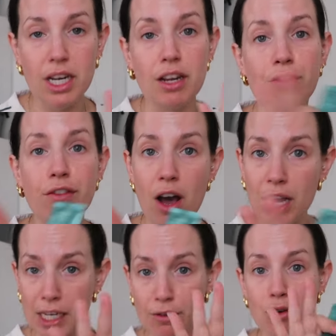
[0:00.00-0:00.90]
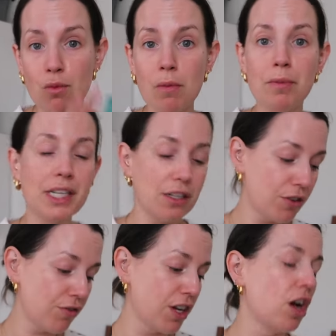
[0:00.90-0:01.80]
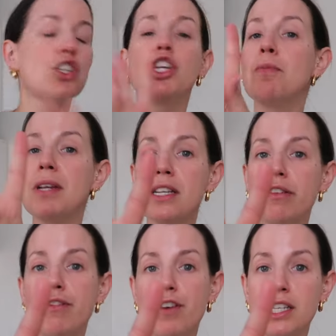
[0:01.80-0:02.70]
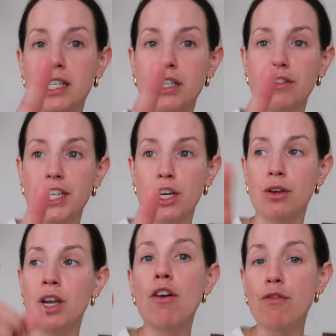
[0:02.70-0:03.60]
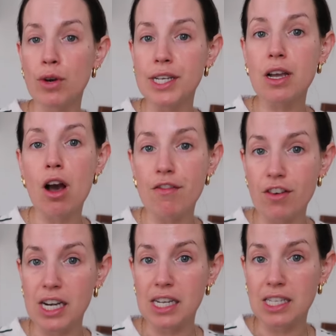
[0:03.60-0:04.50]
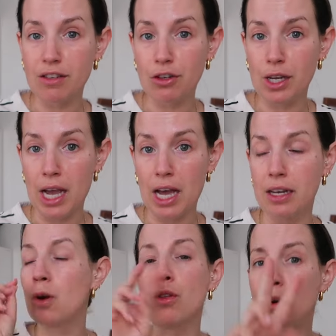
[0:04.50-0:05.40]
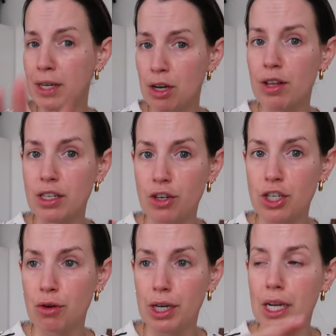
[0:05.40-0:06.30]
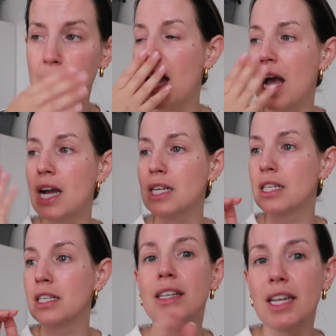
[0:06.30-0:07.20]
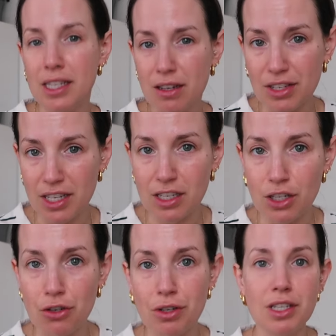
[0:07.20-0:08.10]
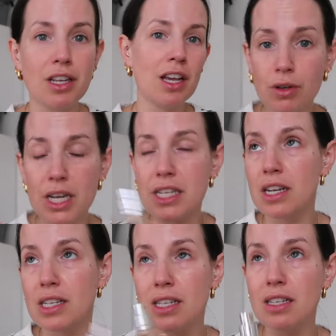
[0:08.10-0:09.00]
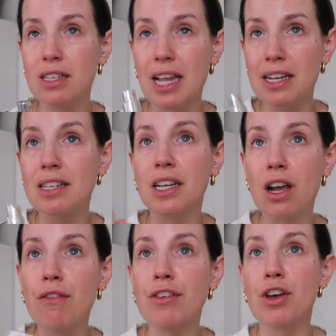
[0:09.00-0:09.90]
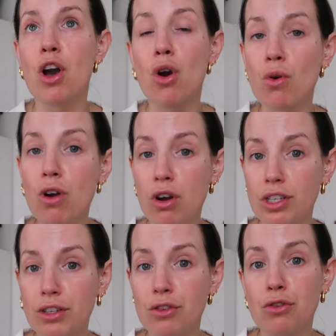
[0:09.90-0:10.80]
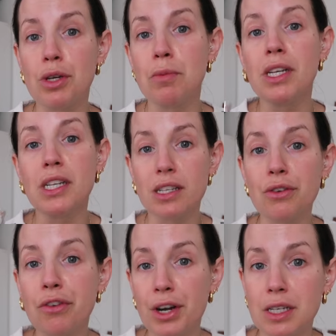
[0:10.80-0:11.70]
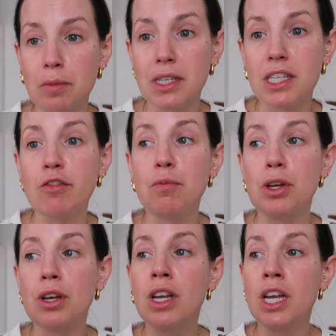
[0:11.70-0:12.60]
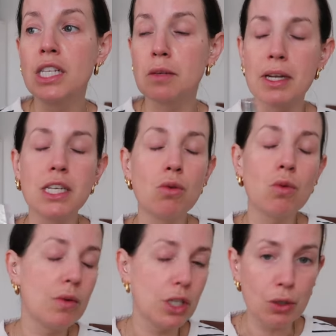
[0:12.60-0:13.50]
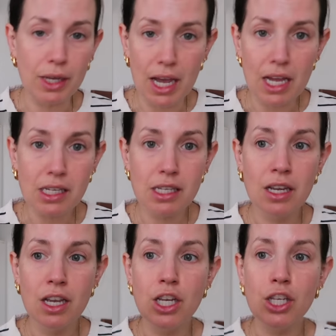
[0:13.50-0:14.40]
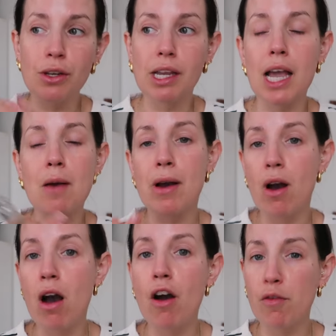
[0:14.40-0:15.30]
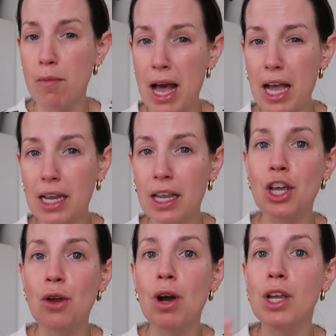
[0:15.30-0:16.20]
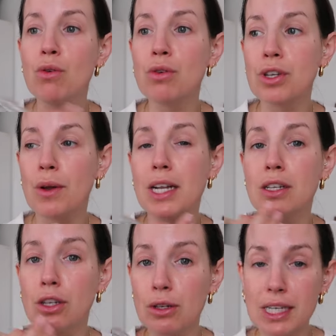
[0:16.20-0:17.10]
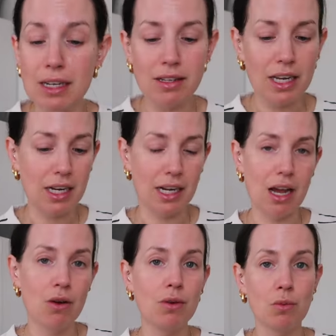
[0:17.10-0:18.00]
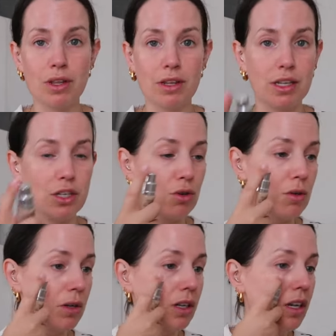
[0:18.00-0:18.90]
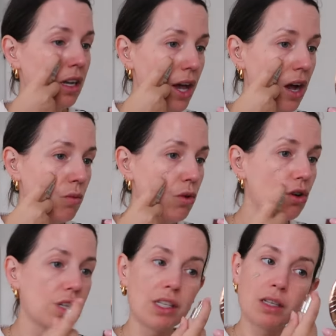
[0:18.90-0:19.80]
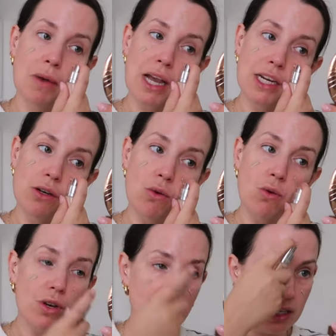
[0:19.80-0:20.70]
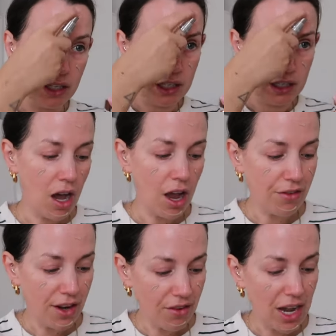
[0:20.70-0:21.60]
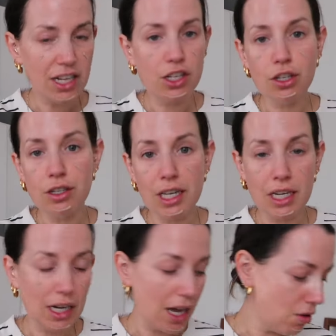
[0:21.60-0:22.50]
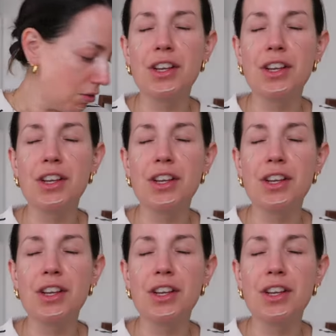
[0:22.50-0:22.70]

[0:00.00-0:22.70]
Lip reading: If I give you two pieces of advice in this video, avoid car finance if you can, although I know that's very tricky, and get yourself dental insurance. It doesn't tend to cover the whole cost of the treatment. It's still very expensive, but depending on what one you get, you can get about half back. So I also had two teeth taken out within this treatment. That was back in August. I've never had a tooth taken out.